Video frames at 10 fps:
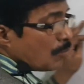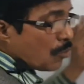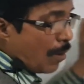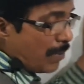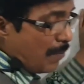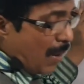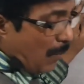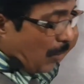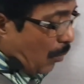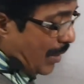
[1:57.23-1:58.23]
Problem
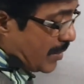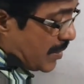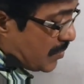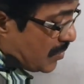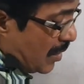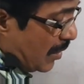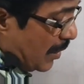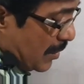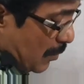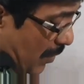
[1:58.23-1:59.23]
number 1 is, it is a